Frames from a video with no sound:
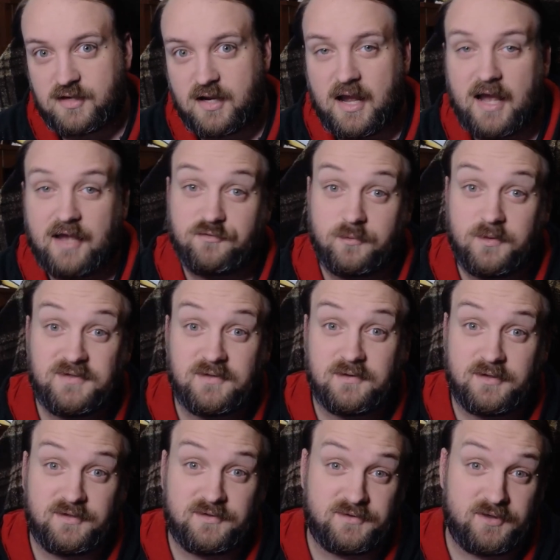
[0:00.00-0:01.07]
As recently
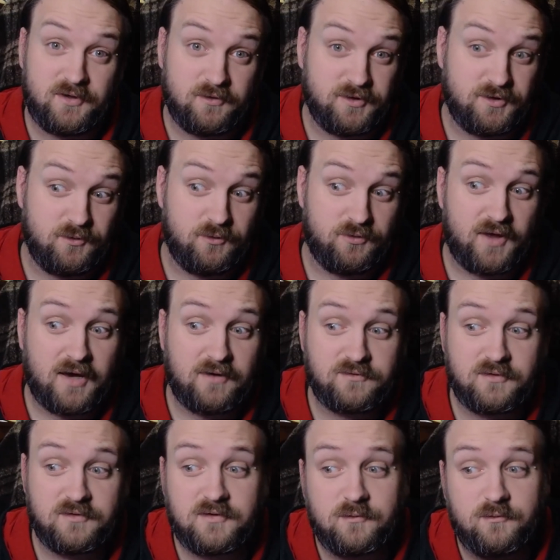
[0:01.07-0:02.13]
as the early
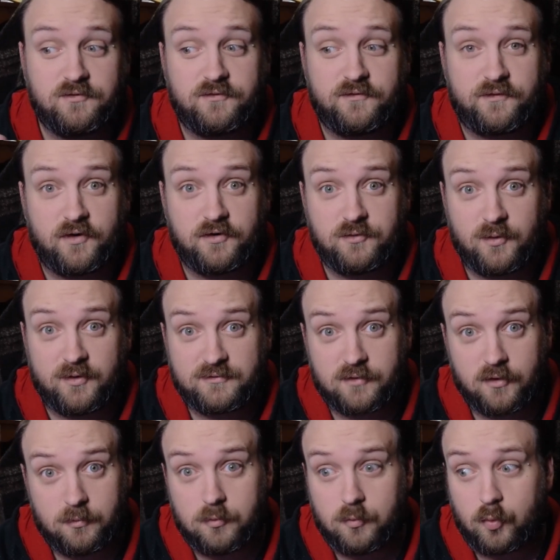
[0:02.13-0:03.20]
2000s, it was referred to as
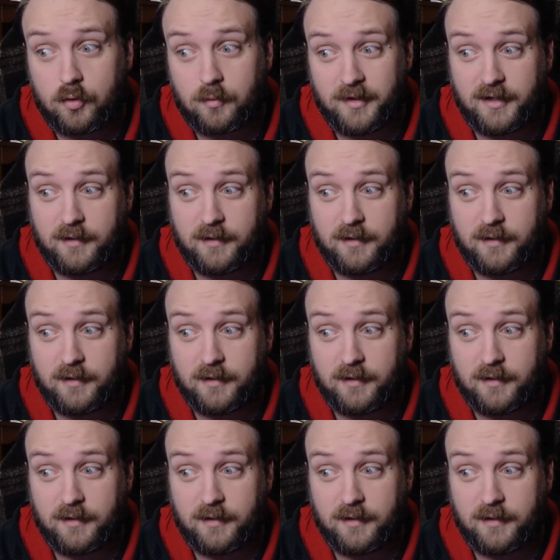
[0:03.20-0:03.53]
global warming.